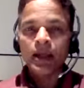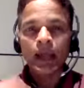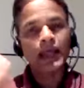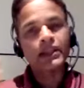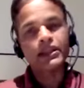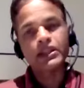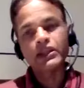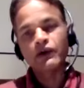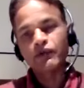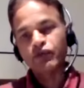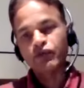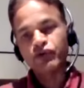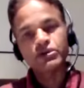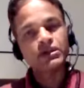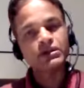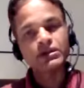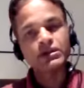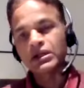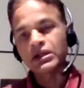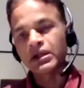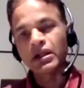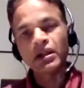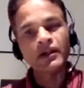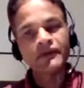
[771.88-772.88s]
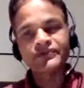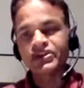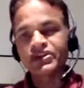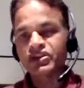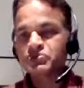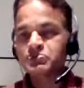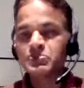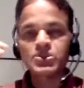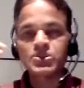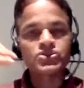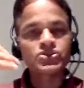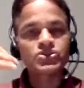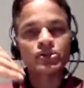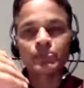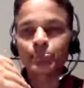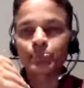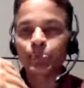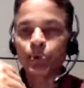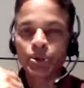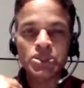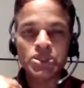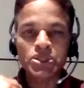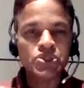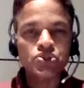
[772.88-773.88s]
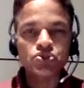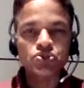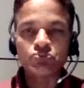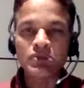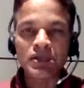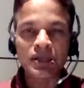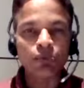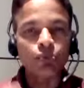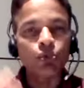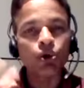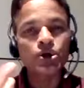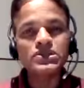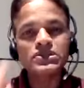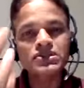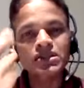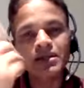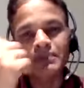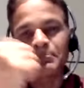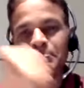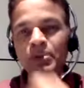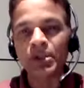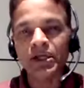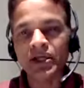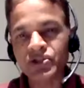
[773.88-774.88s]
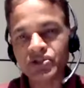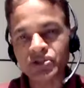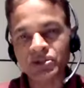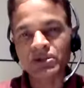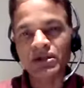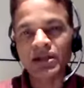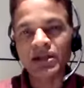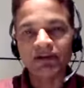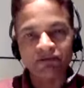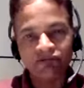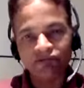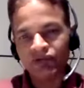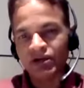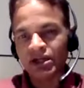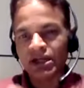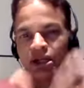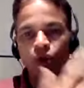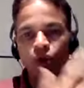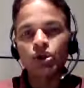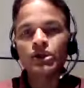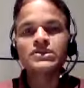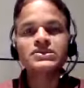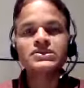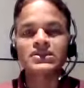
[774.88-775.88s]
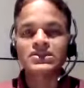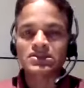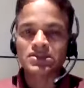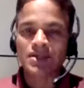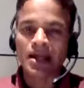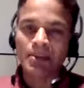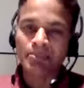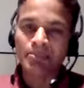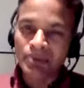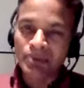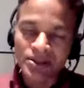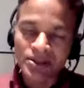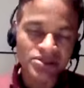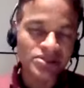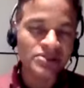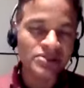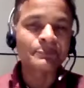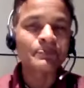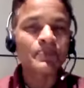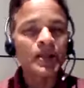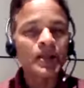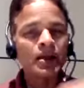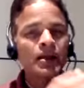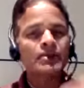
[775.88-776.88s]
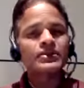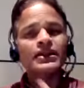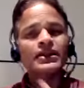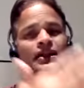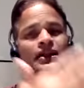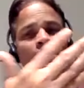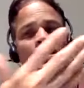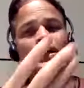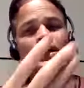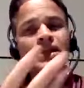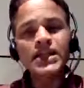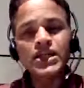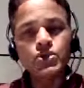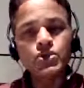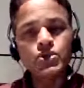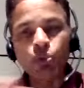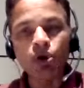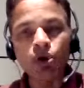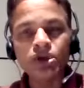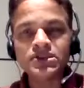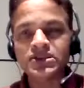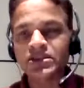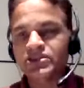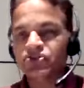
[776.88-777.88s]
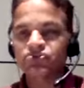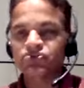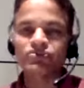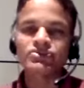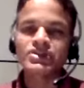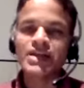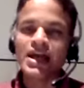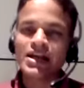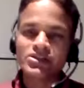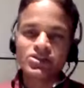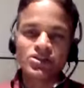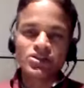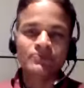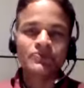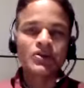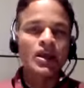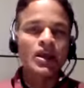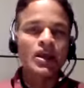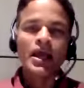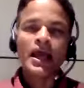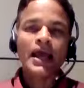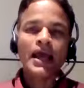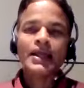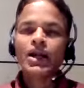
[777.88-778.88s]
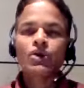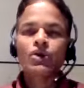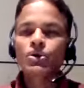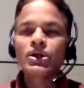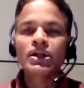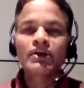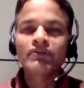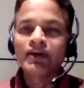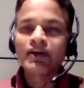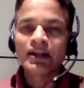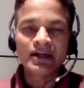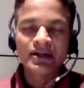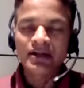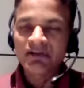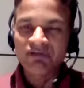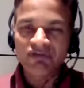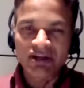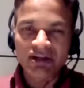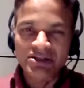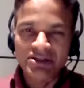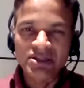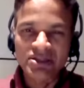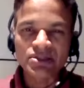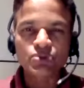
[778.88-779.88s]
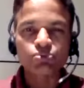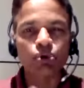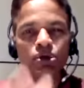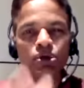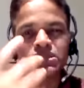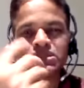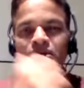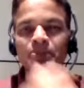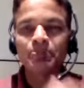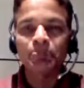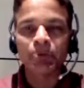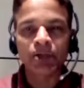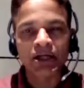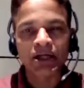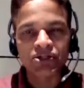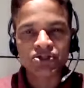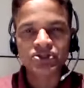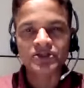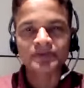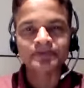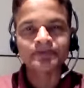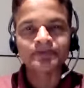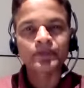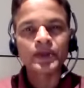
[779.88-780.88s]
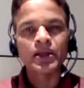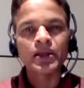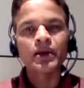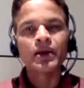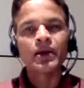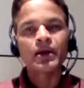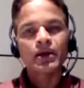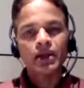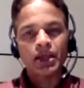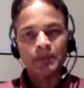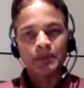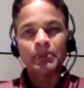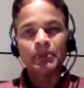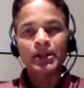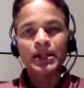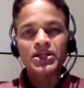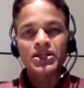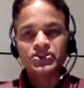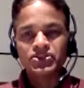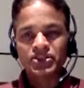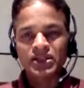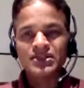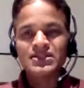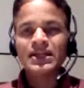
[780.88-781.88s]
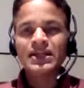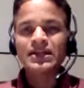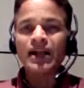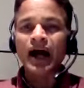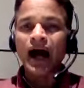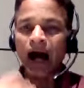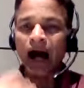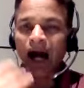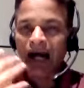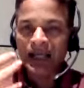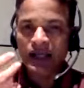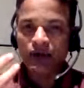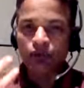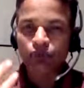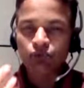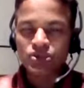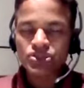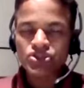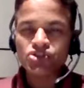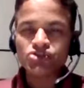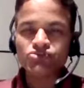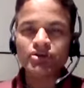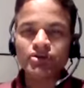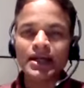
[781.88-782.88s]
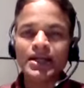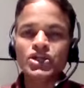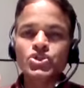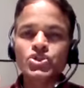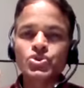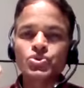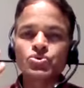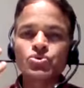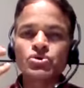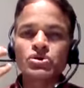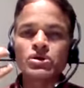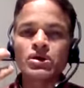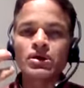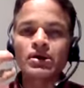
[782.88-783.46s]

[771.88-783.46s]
and therefore the needle of suspicion points to me, what's the implication? If at all it's established there indeed was such transaction and I don't have valid defenses, what's the implication? Implication is that I was trying to